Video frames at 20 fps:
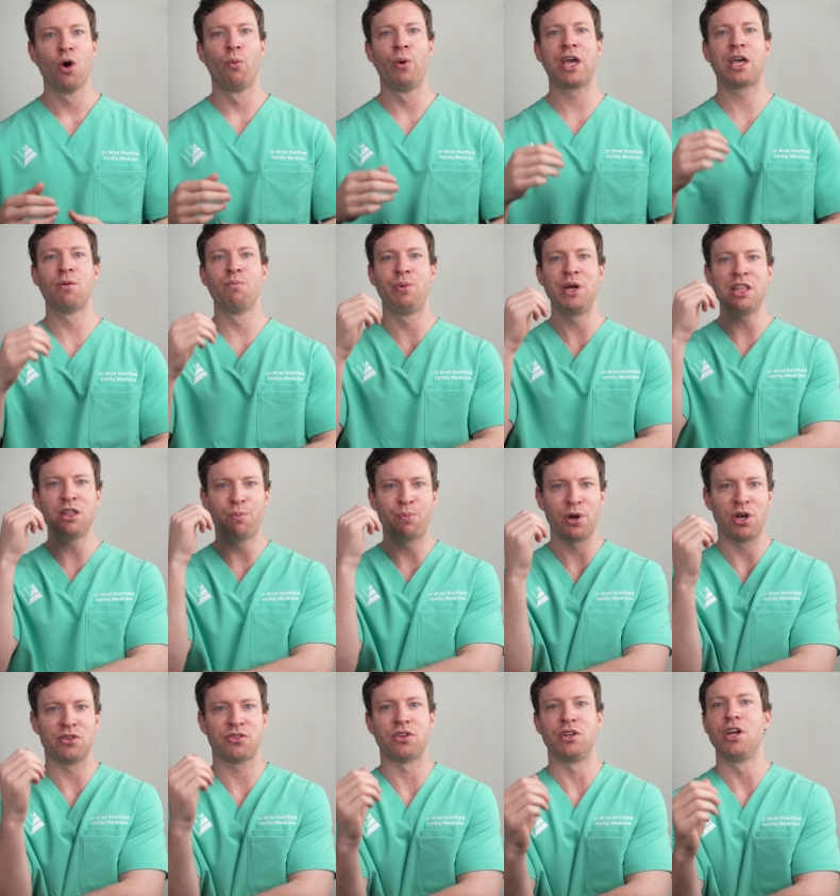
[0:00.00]
We can be the
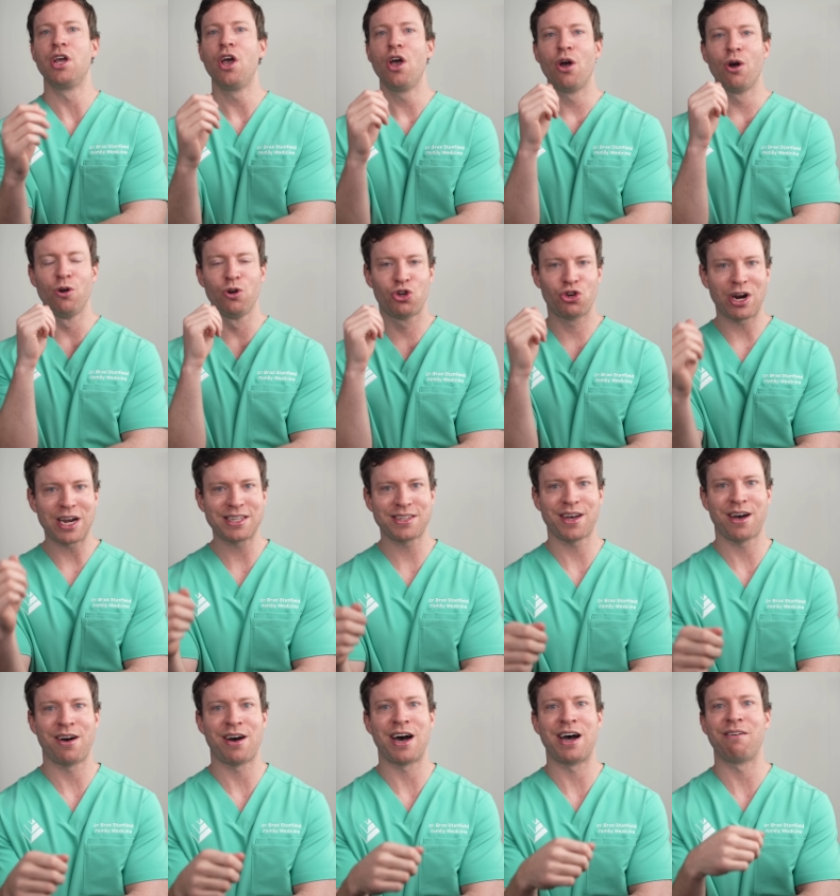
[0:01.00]
person who tracks
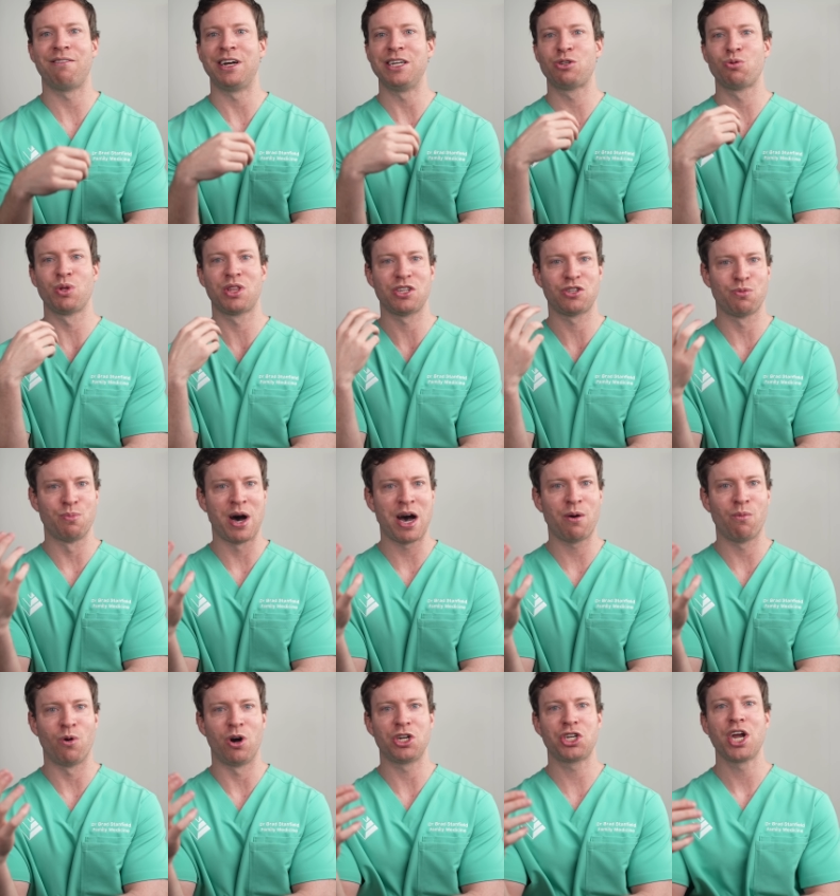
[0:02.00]
our heart rates with a
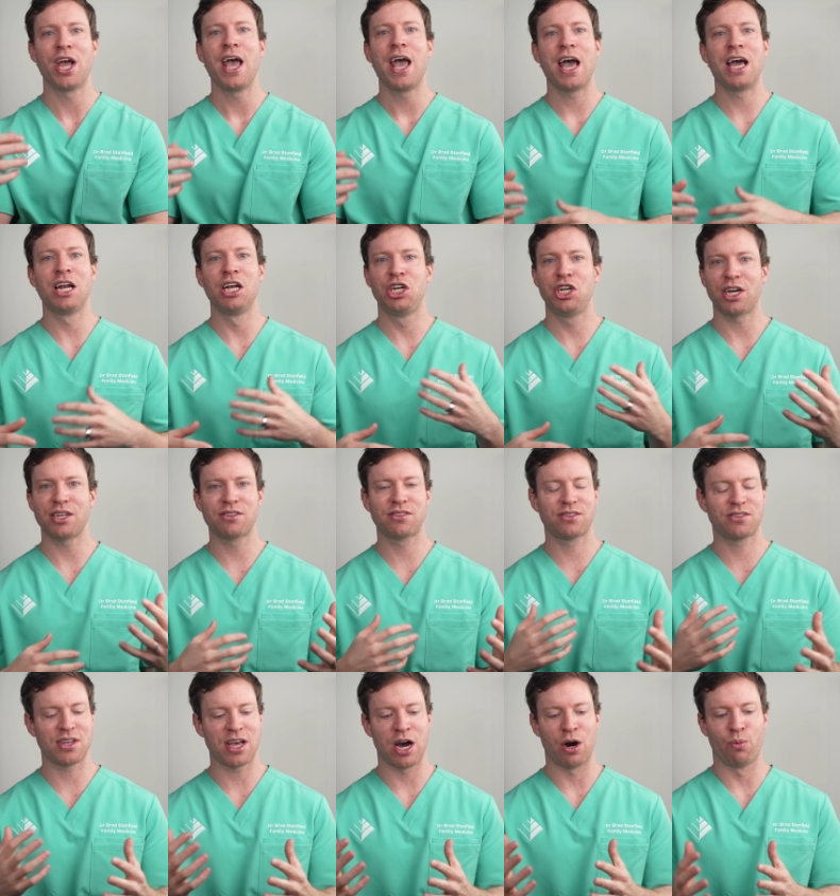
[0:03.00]
smartwatch and
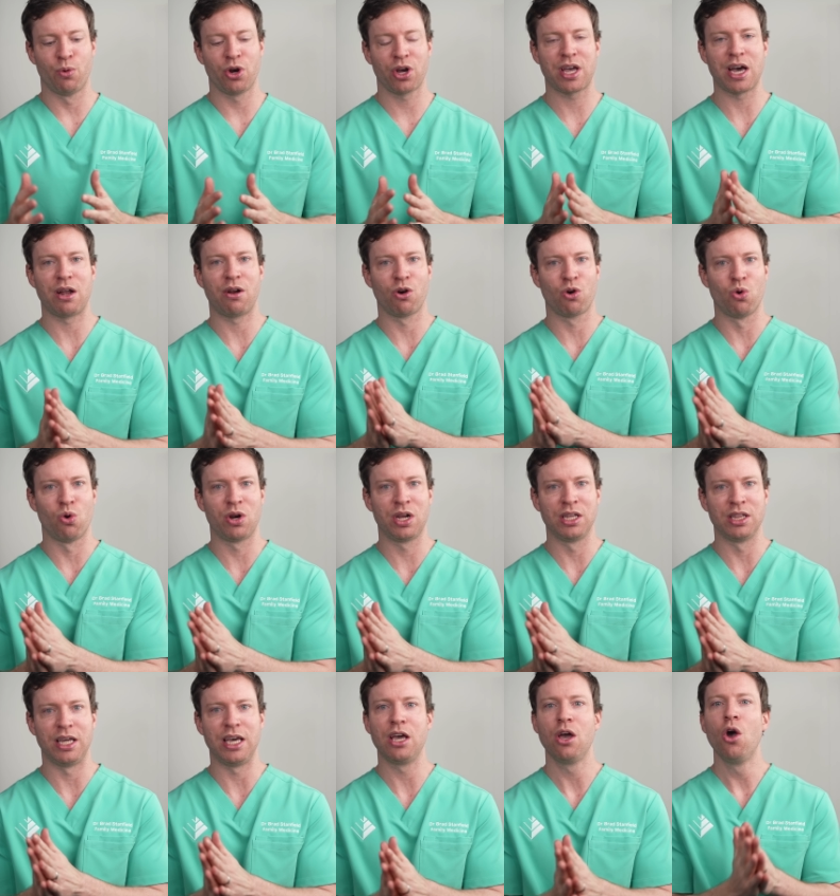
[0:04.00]
adjusts our workout
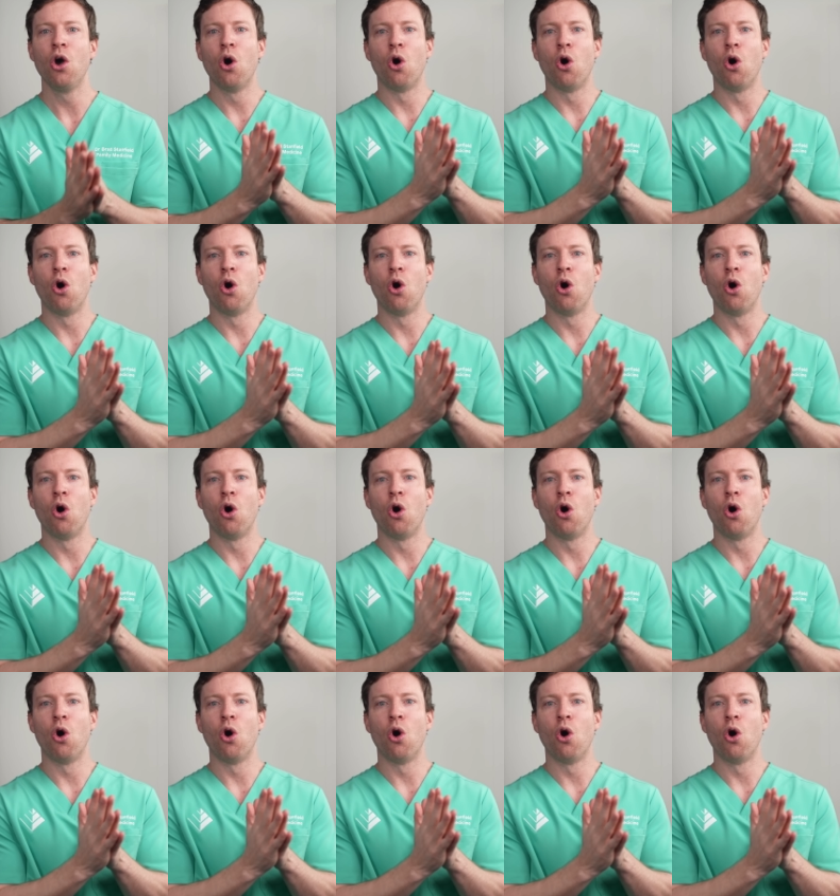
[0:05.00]
accordingly,